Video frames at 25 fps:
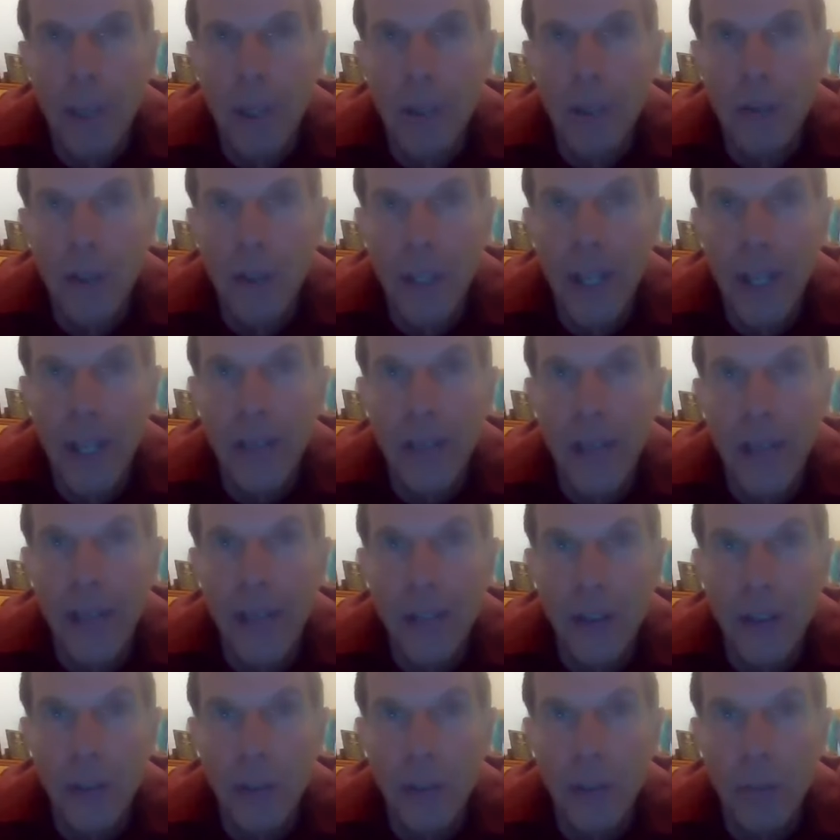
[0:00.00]
to get
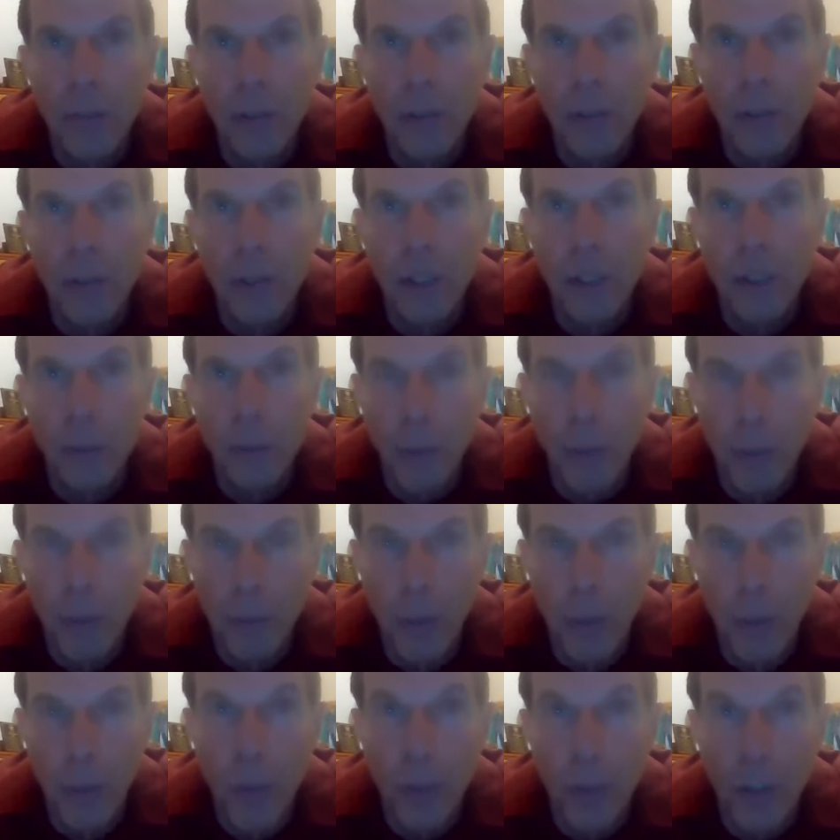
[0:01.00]
that disability
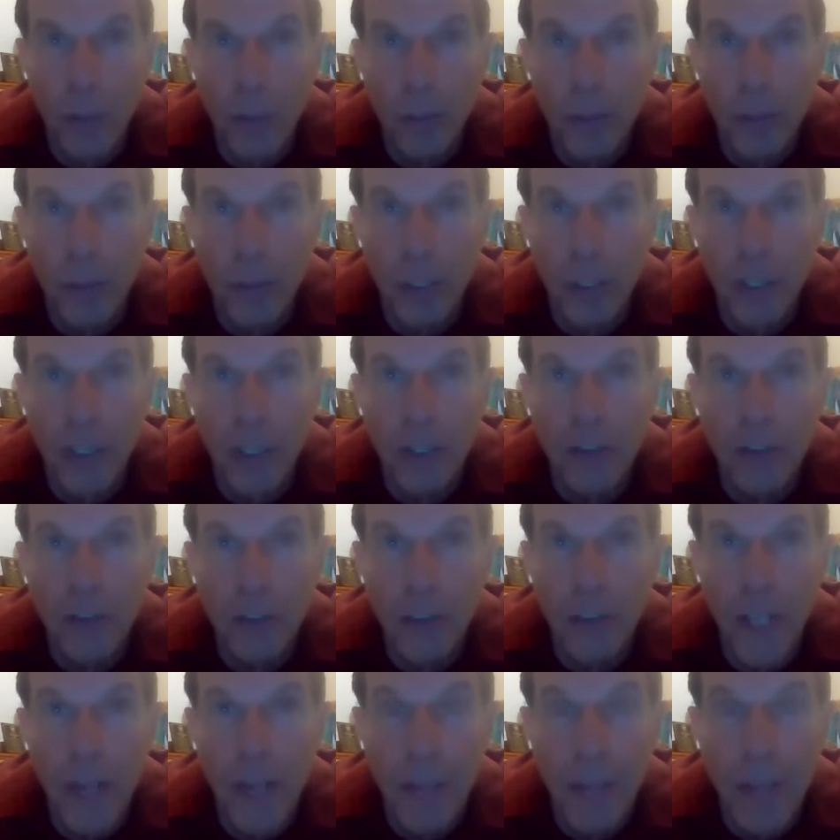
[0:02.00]
report completed. It's a
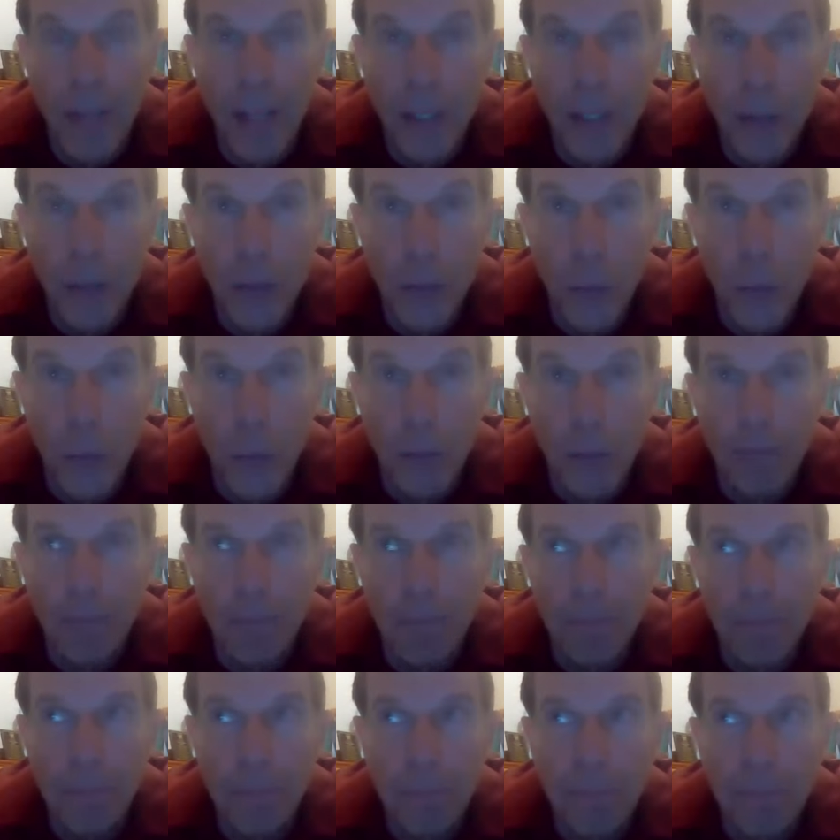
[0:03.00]
10-page form
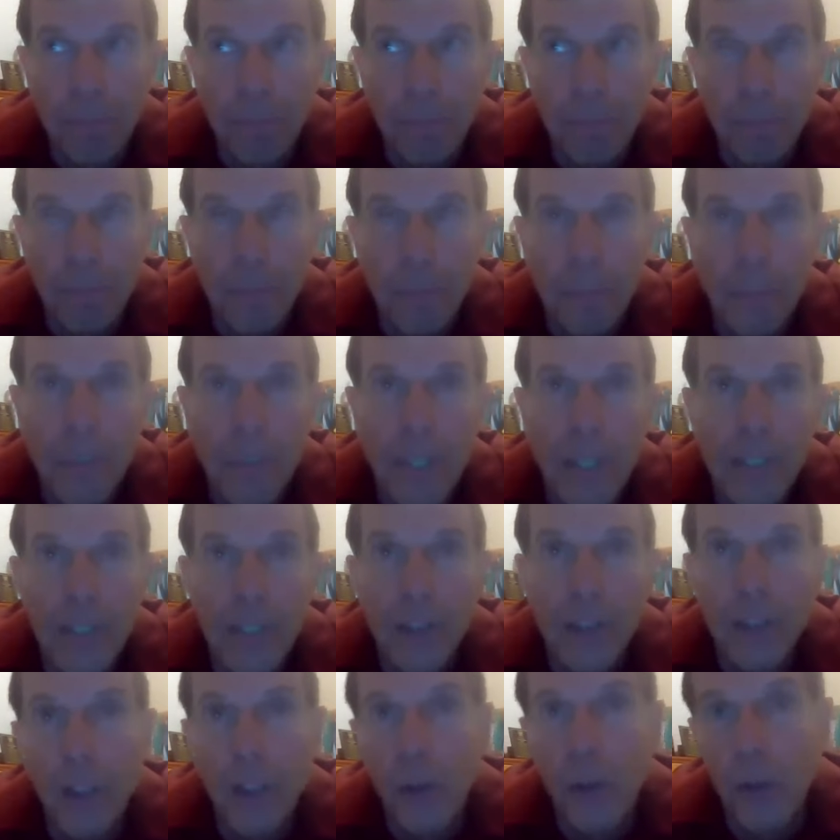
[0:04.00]

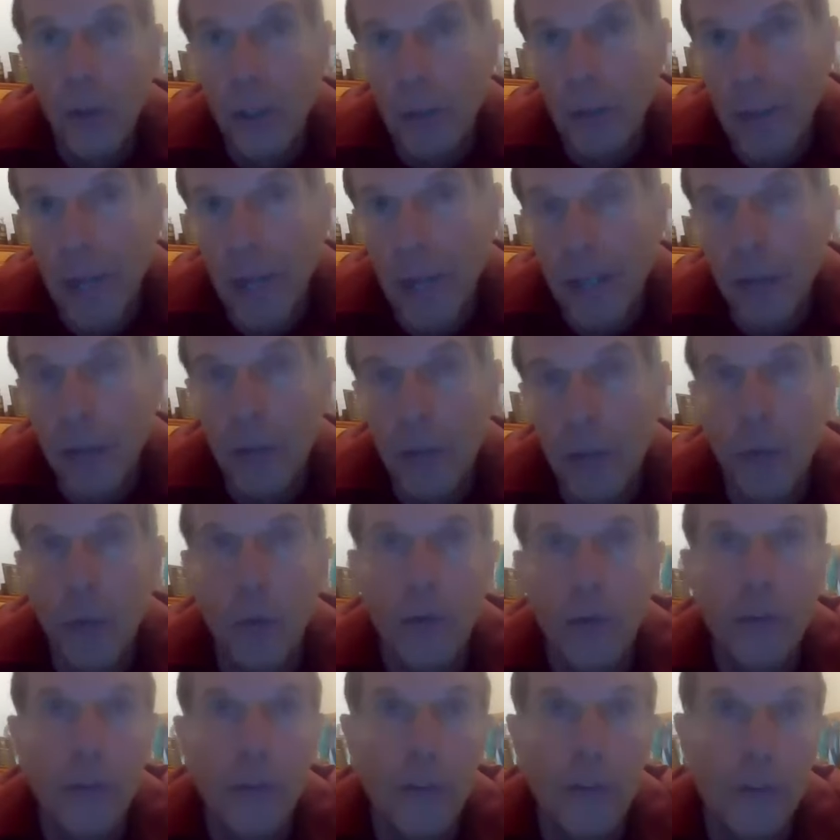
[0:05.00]
listing all your medical
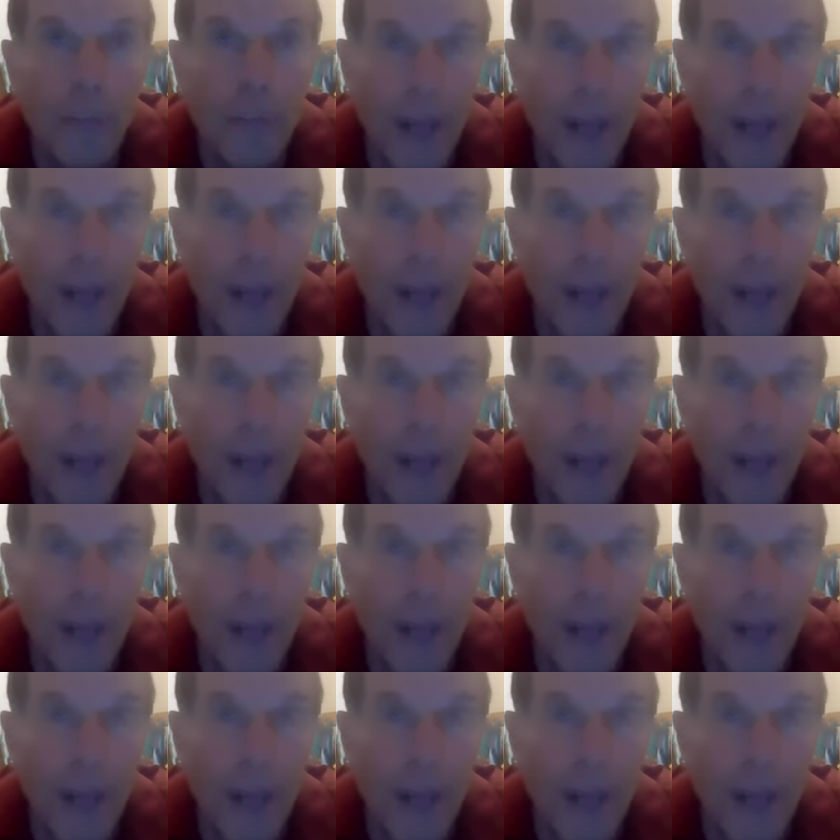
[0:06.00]
sources,